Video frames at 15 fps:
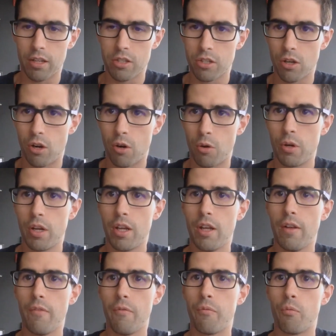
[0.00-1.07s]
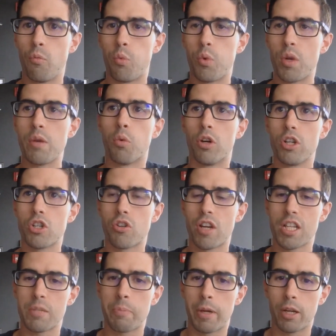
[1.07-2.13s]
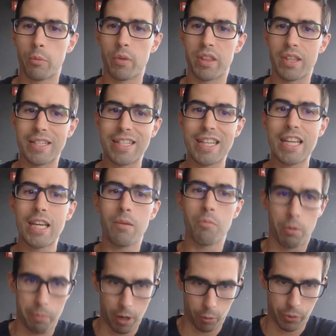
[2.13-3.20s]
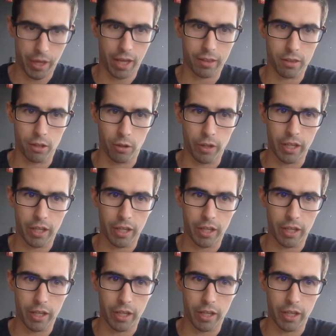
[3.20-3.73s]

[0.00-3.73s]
And so we weren't transparent with the team about that, though.